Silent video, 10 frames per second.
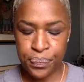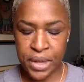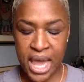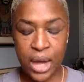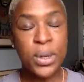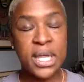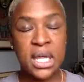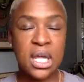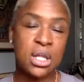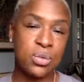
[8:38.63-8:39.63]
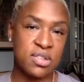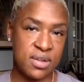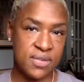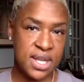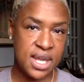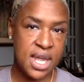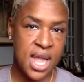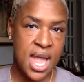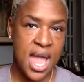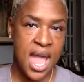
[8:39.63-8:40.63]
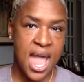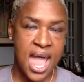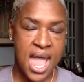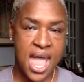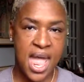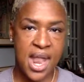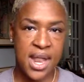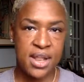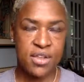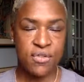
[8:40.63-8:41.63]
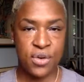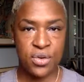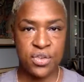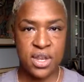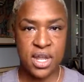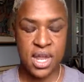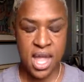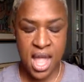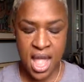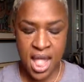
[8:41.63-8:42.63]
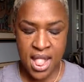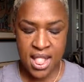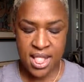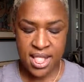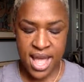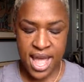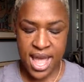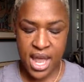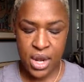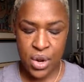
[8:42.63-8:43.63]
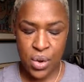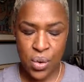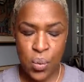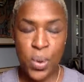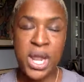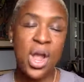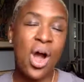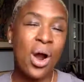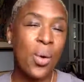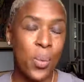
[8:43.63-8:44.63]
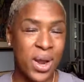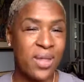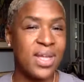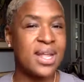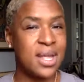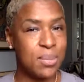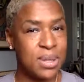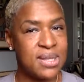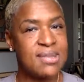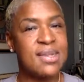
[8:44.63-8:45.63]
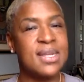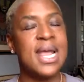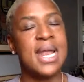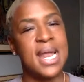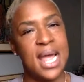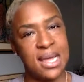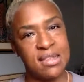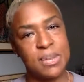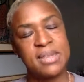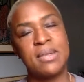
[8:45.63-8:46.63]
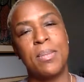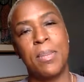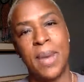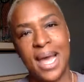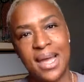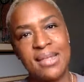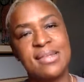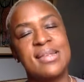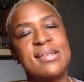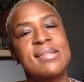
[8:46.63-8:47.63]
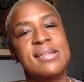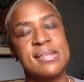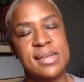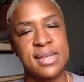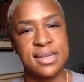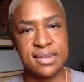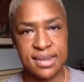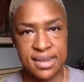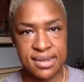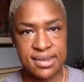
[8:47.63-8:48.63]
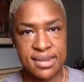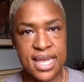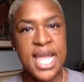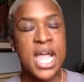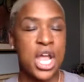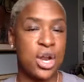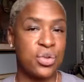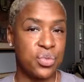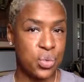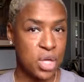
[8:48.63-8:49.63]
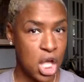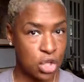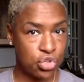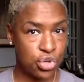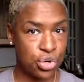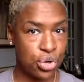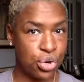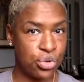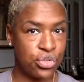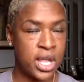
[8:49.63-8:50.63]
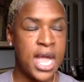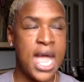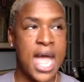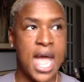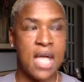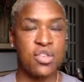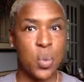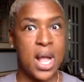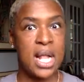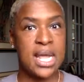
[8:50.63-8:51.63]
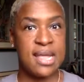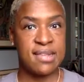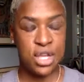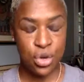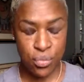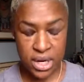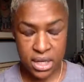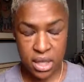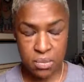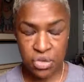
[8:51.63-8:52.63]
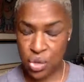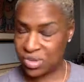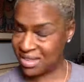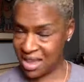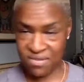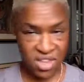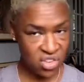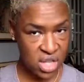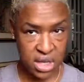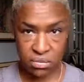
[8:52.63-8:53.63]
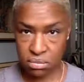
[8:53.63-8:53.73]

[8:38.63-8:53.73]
equity, inclusivity, and diversity, that we are aware that implicit and explicit biases still exist in our school cultures as well as in curriculum. So stay vigilant,